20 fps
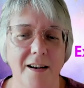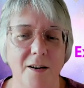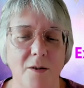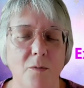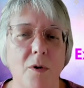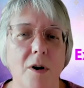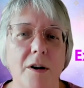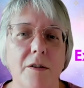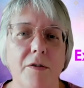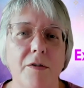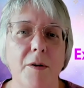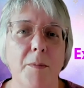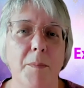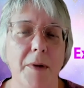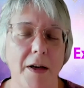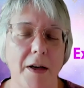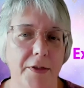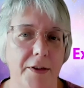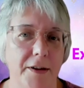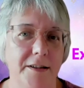One of the
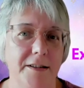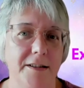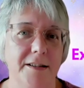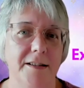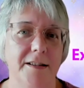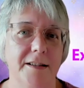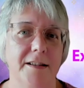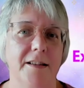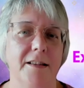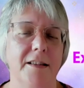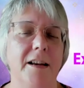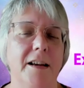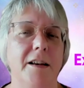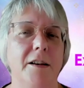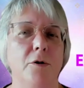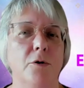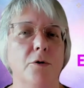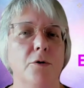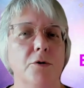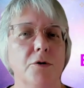methods they
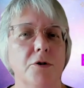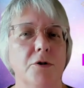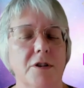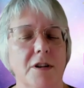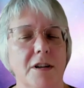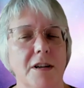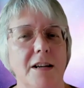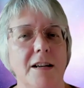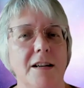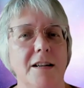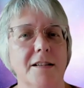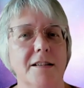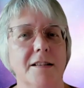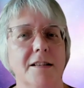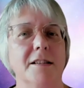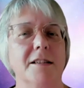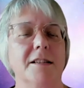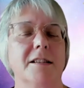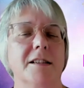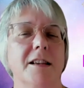use is
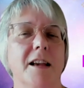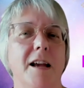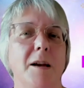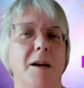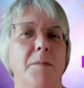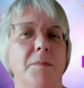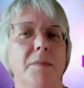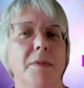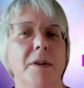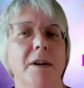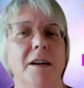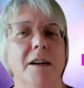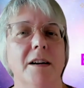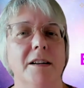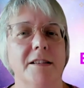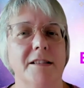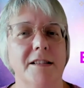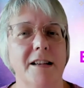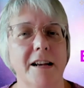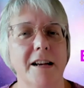the same
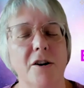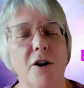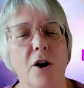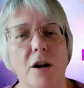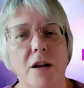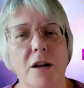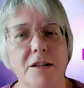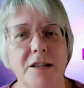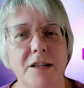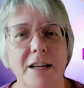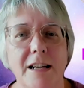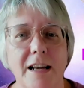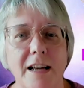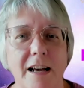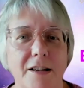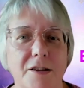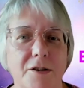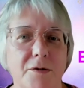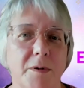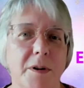technology
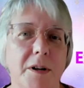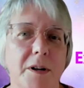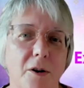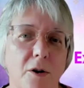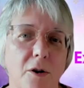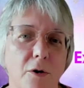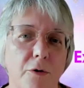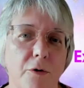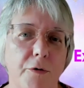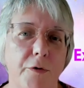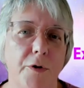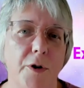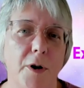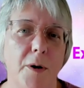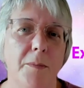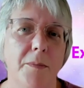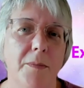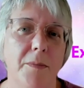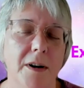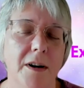as we know
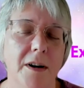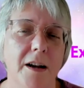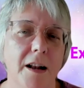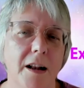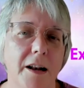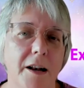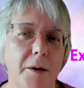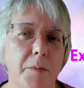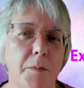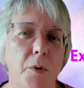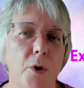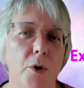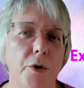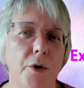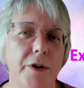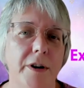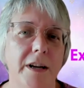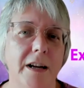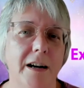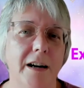from
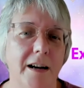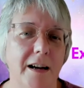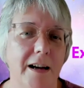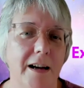Lemuria